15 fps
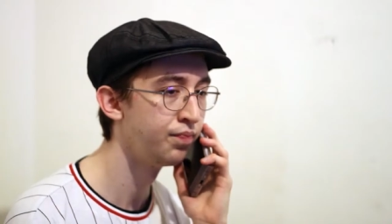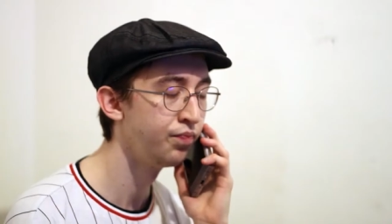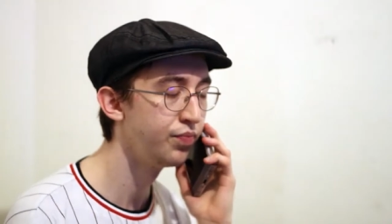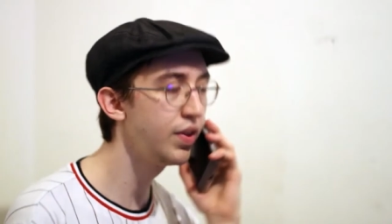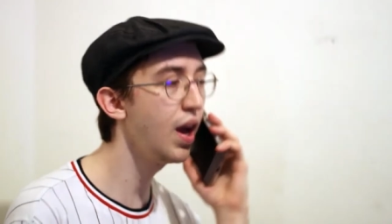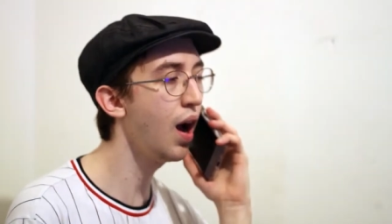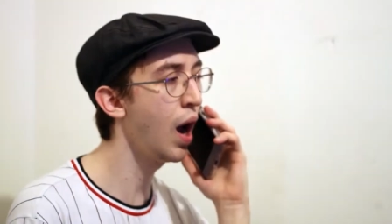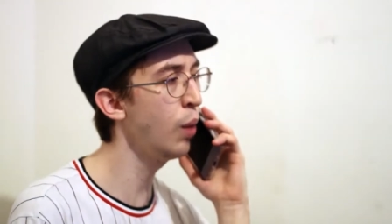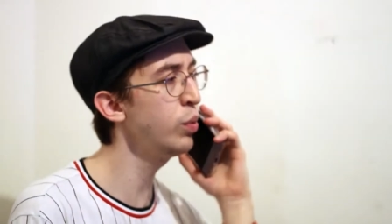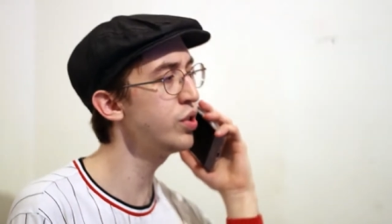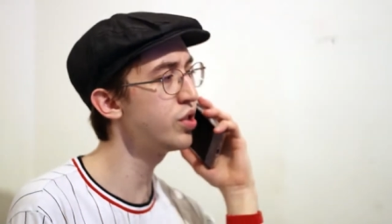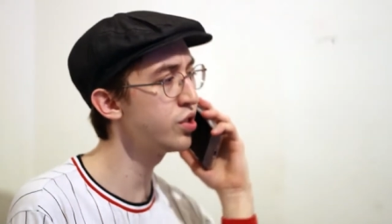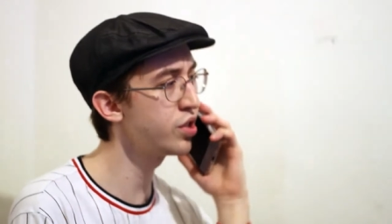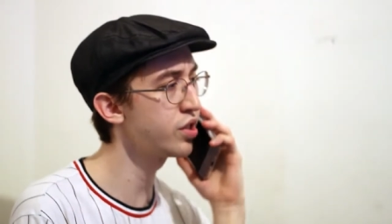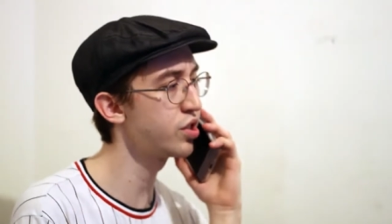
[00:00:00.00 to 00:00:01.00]
Yeah, I would
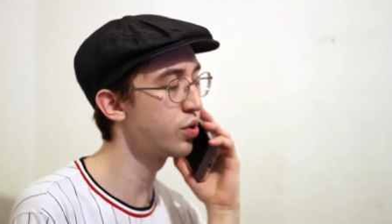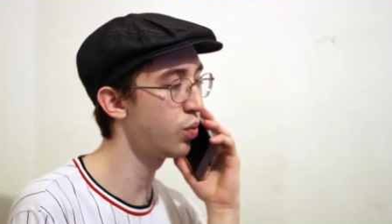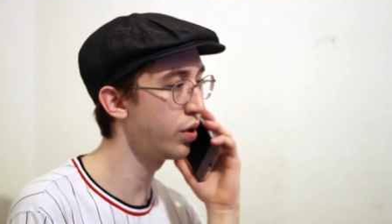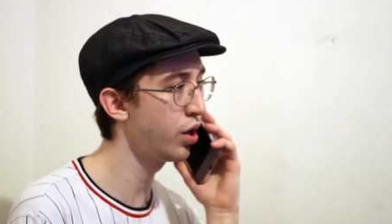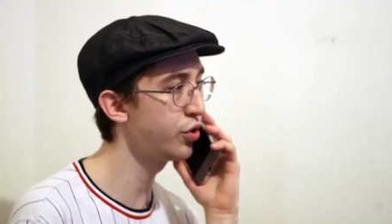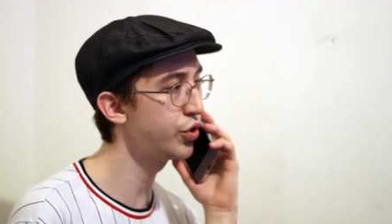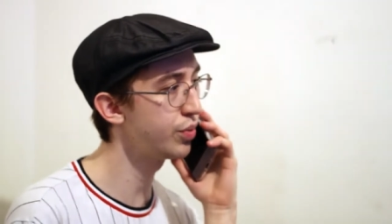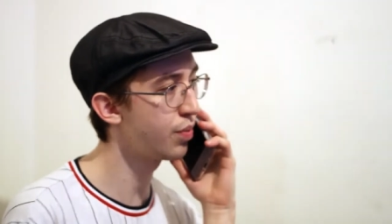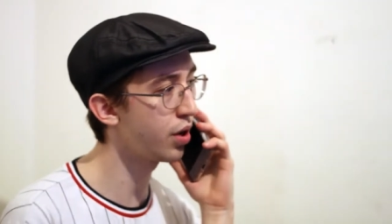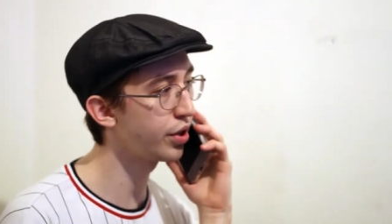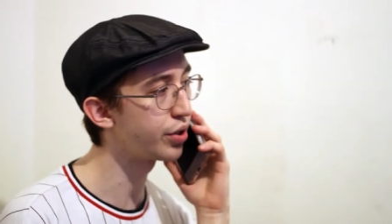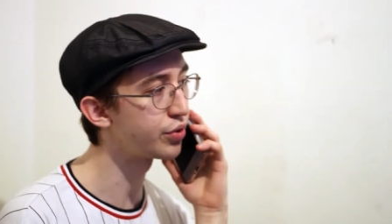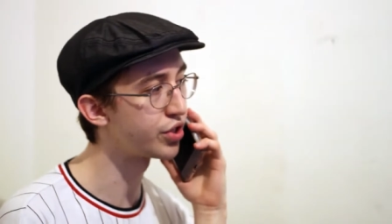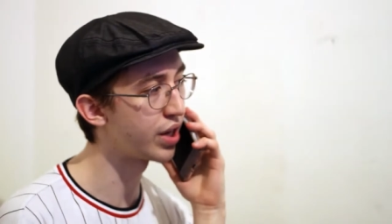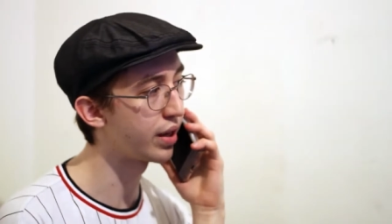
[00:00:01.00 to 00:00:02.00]
suggest the 100
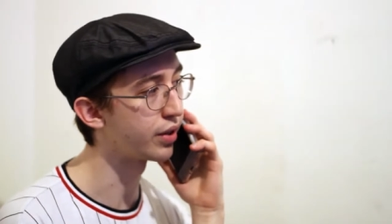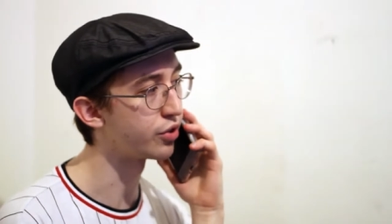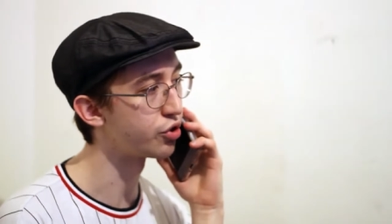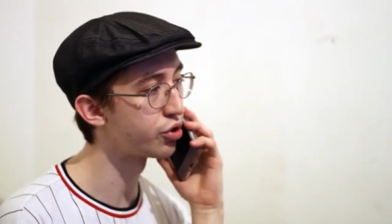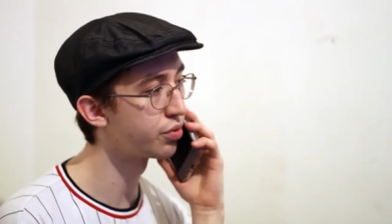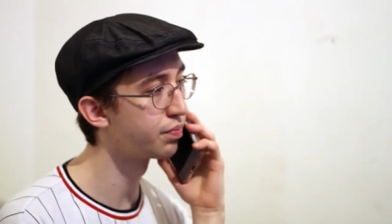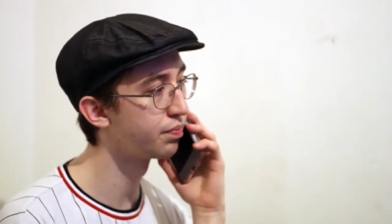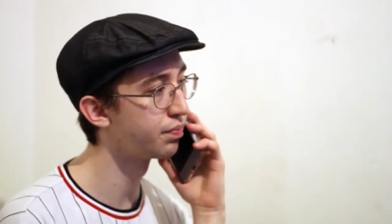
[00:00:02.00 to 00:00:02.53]
Mario Challenge.